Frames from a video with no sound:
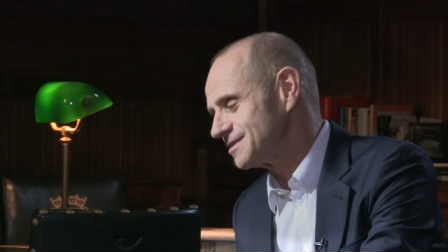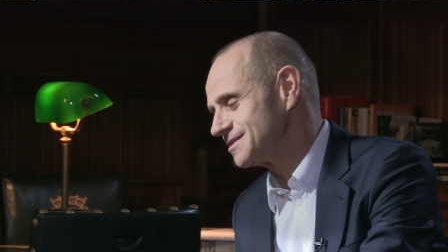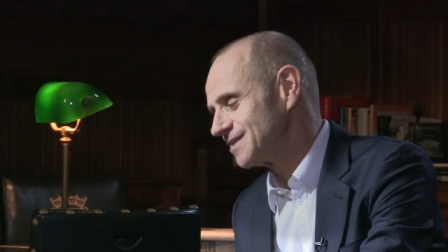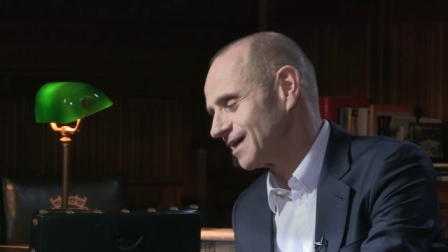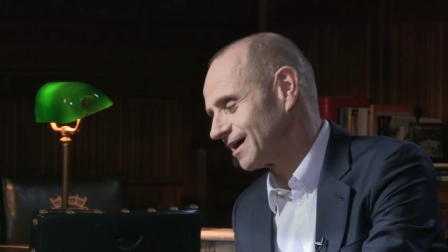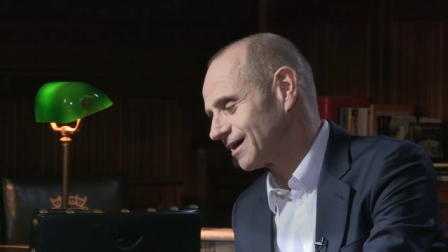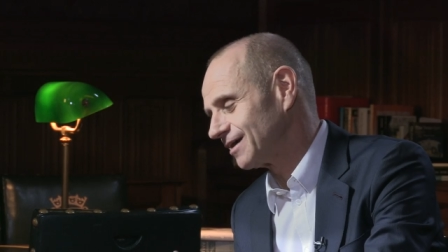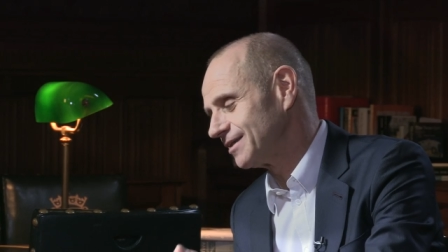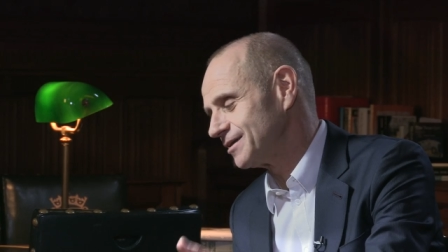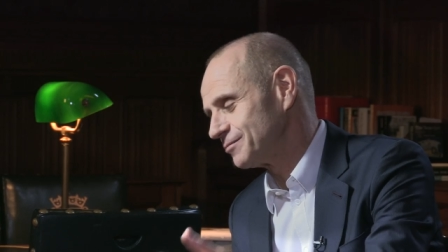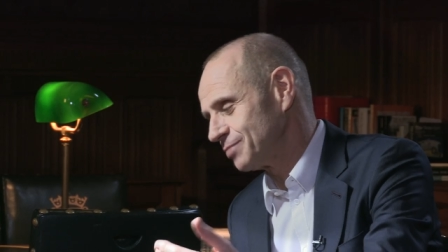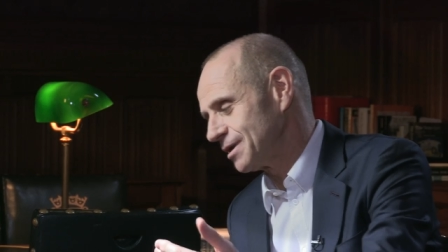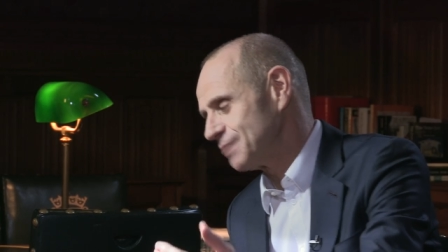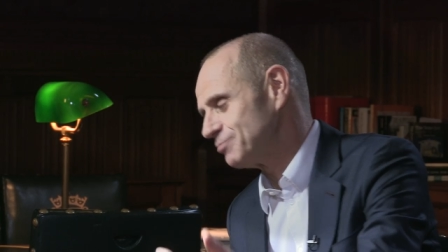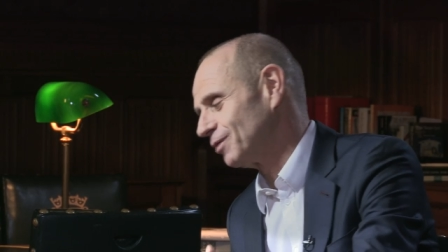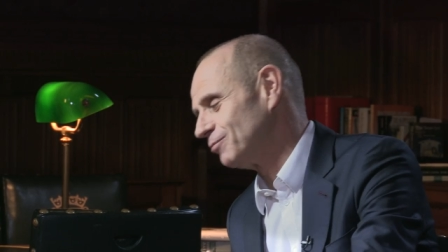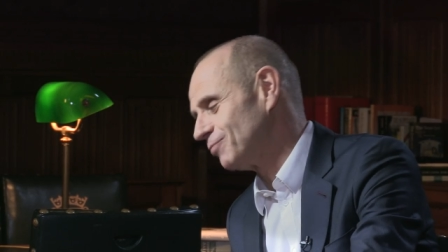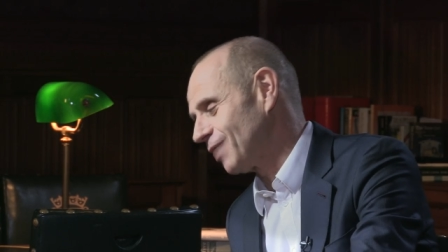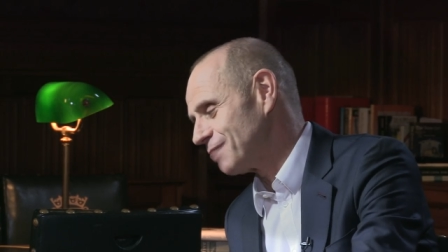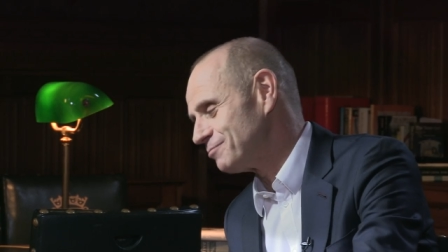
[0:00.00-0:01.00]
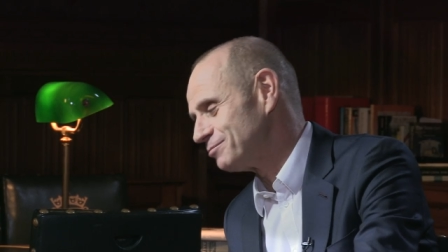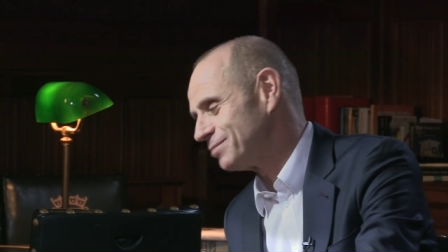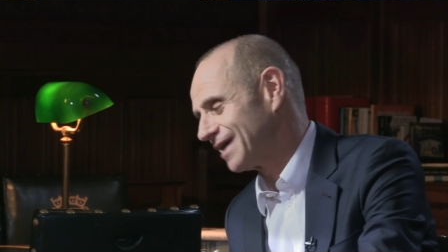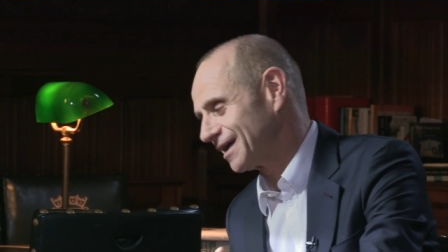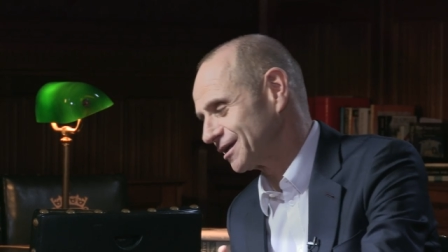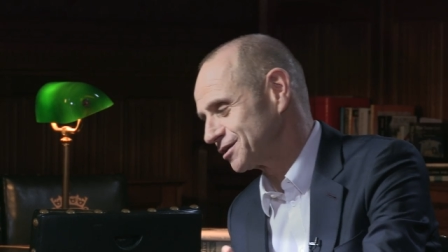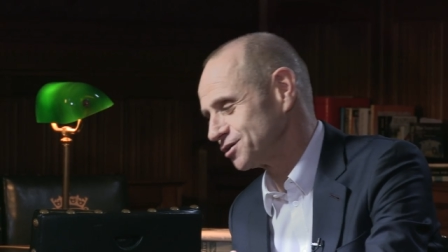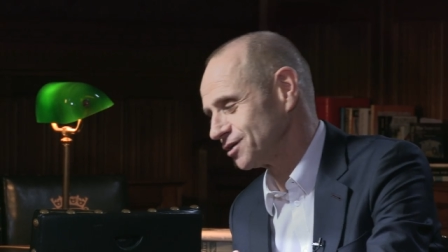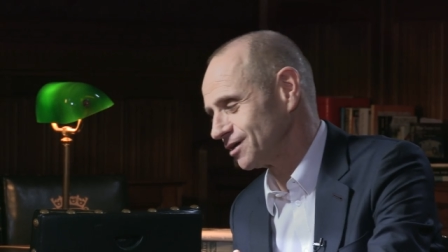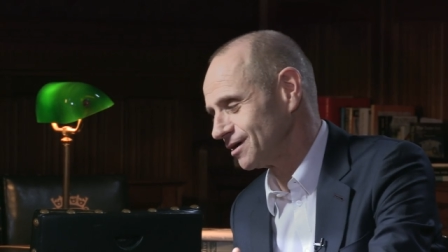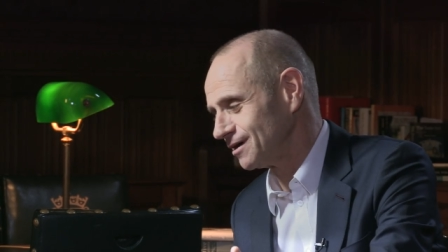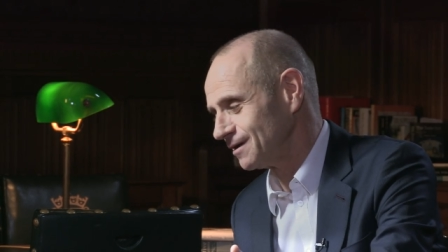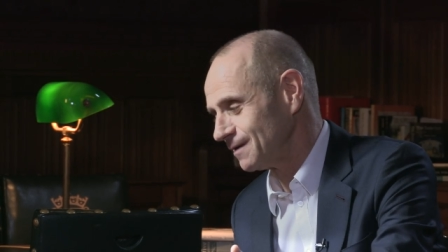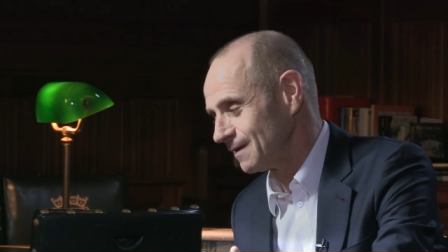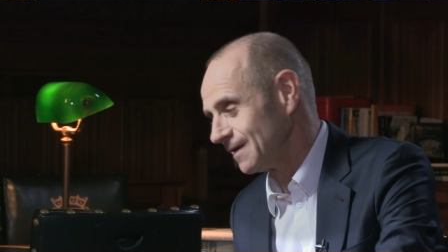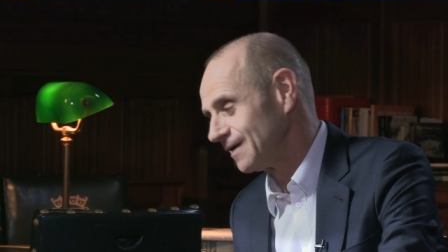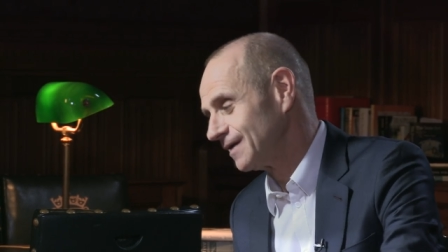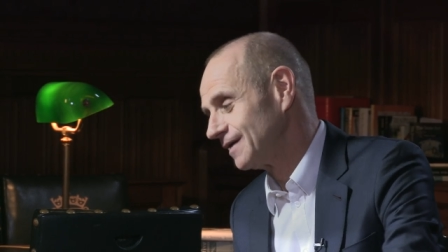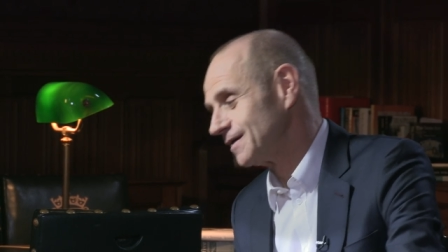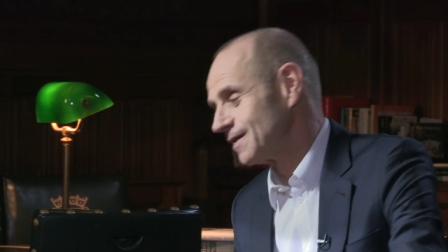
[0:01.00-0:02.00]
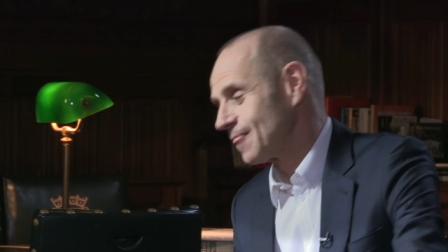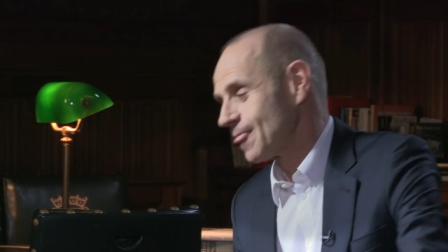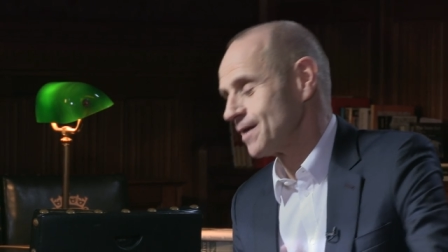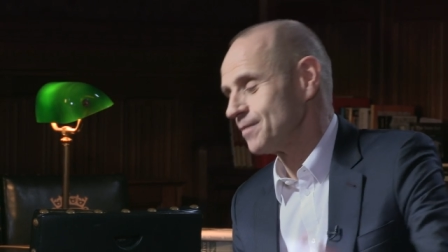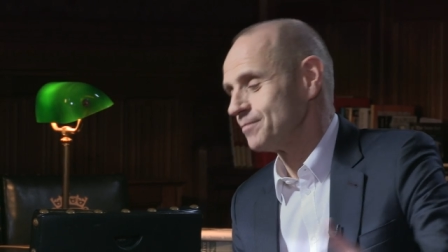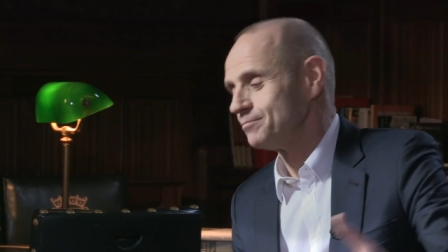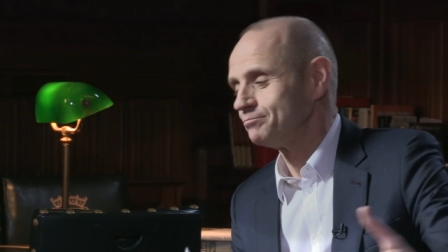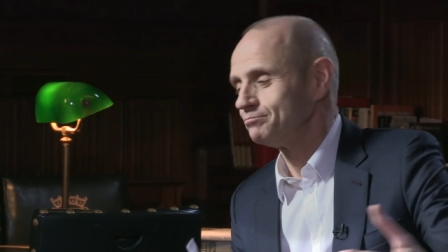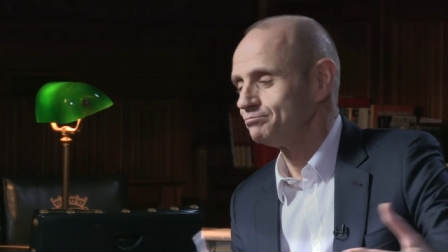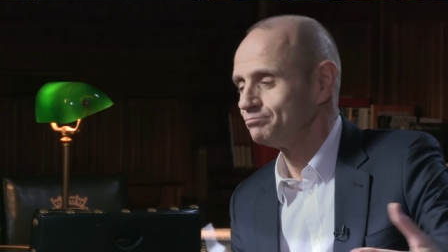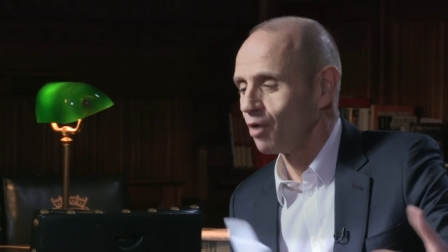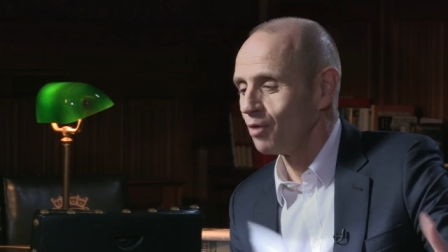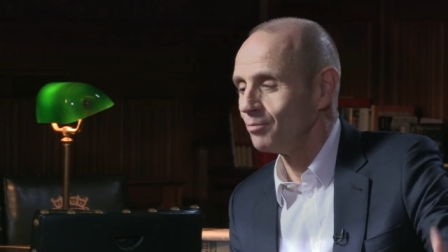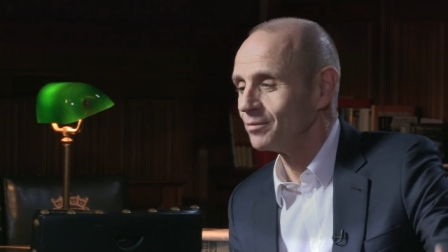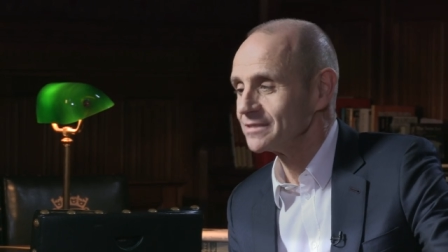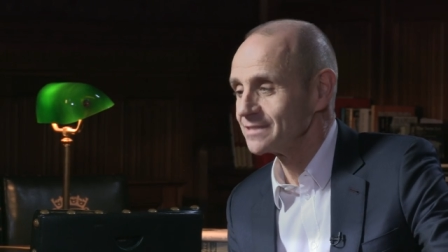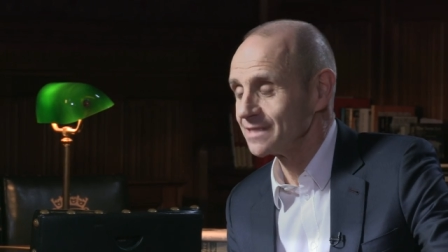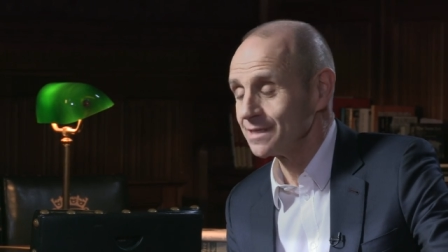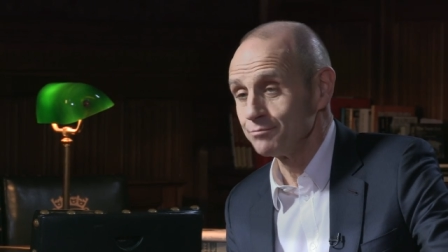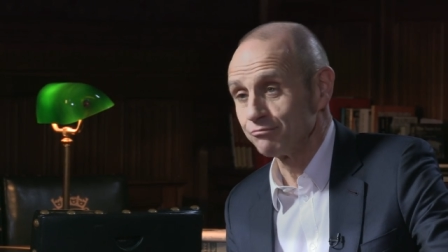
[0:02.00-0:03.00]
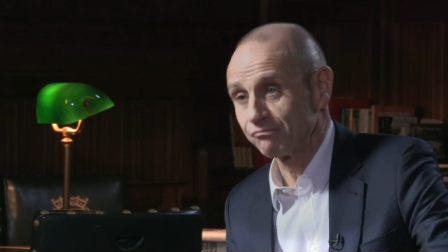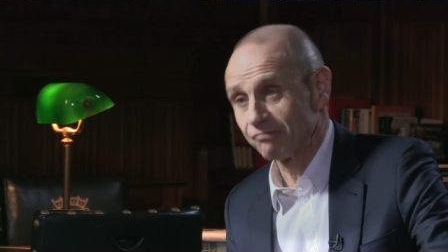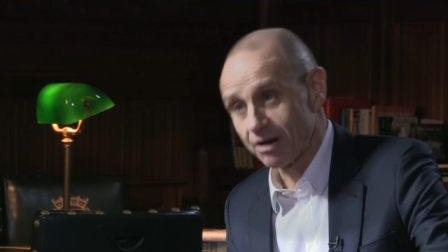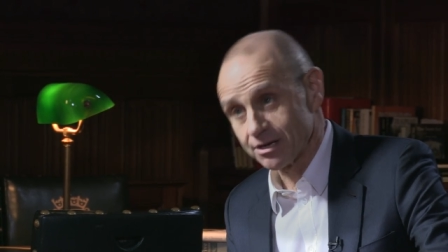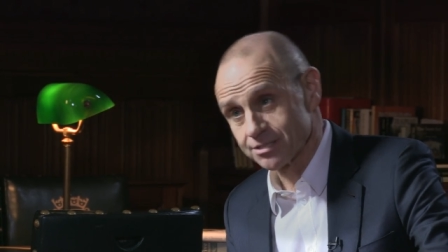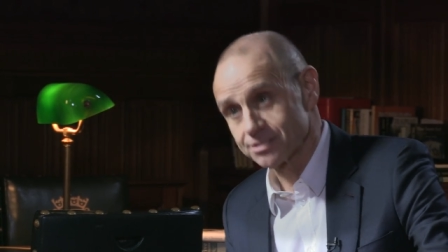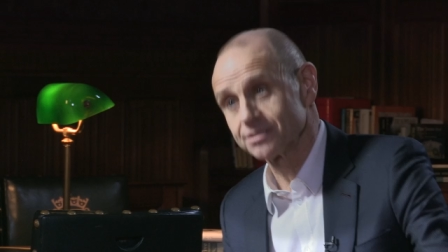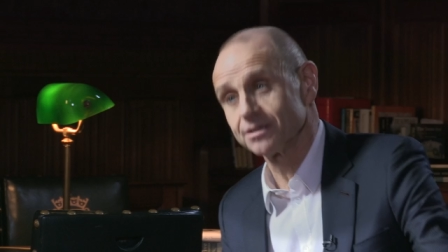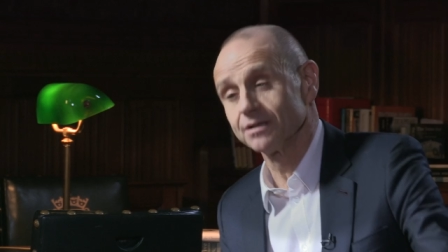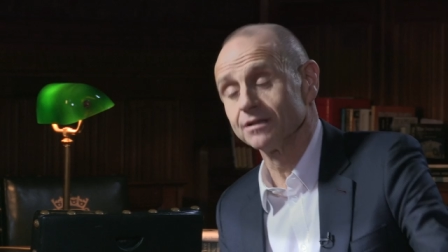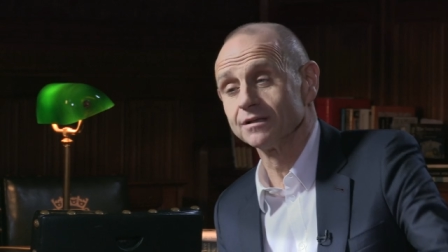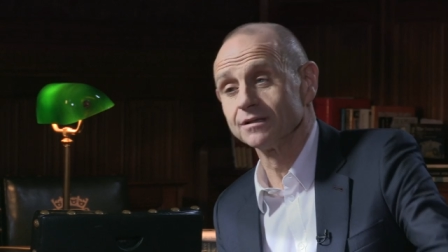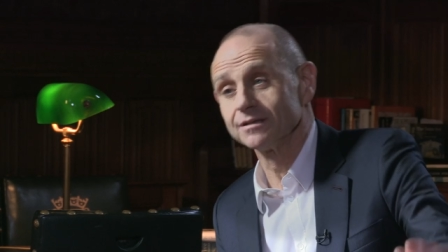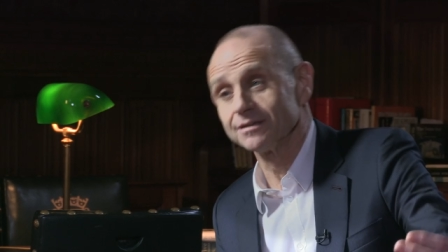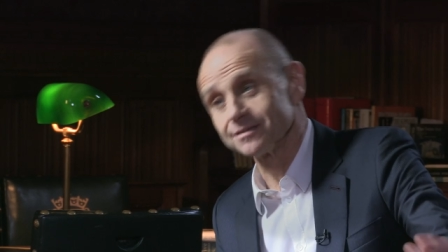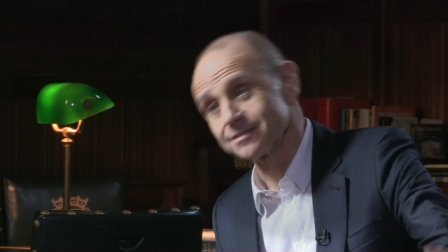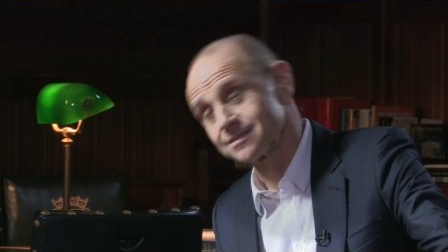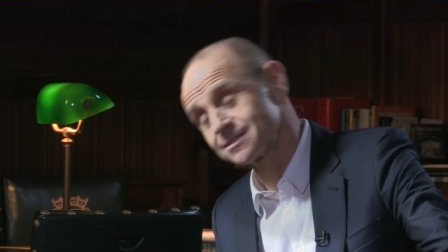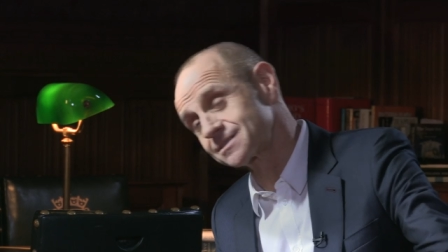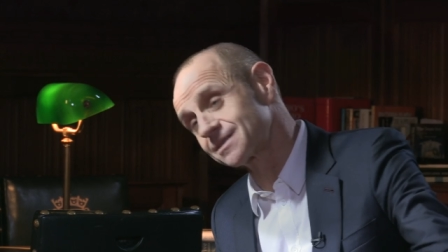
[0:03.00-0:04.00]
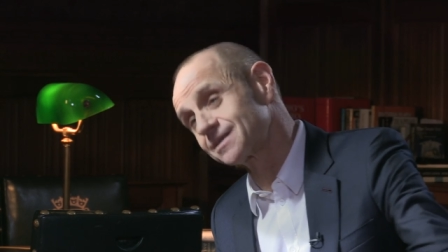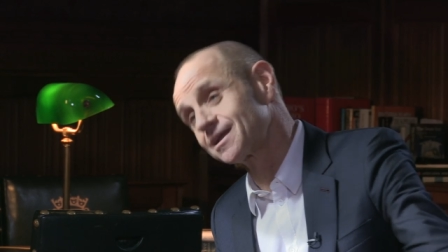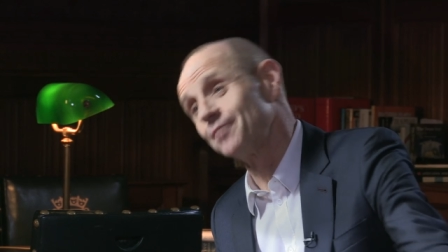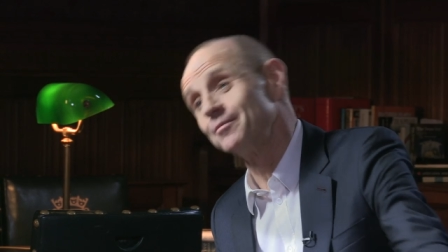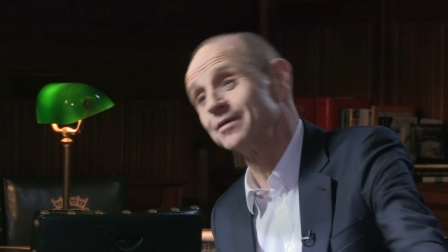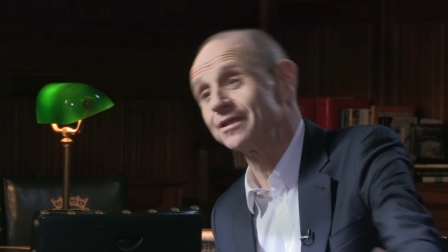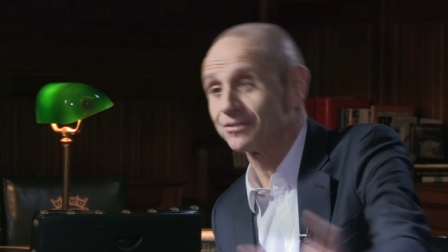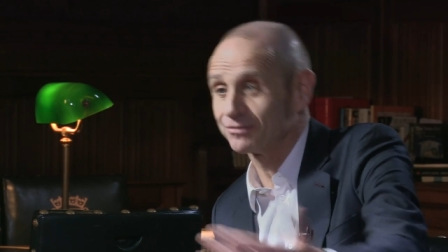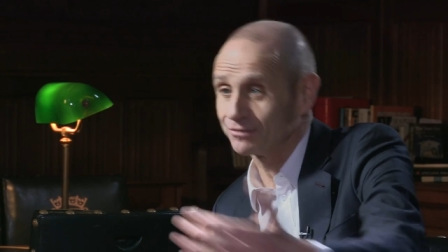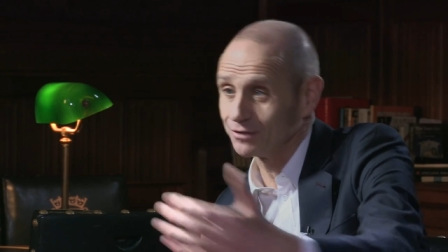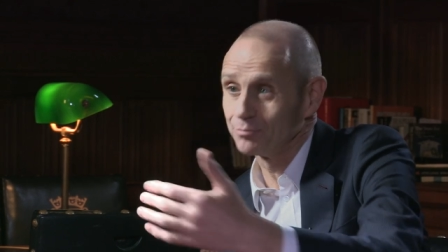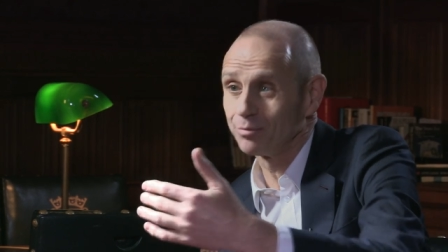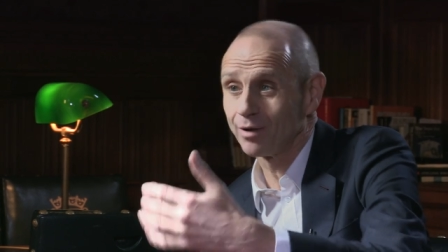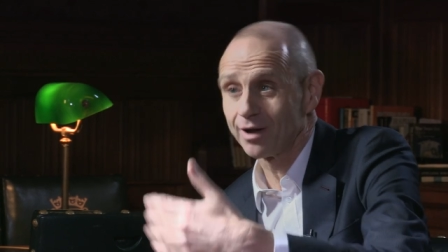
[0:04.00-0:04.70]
attack, I think people might picture bombers in Brussels coming through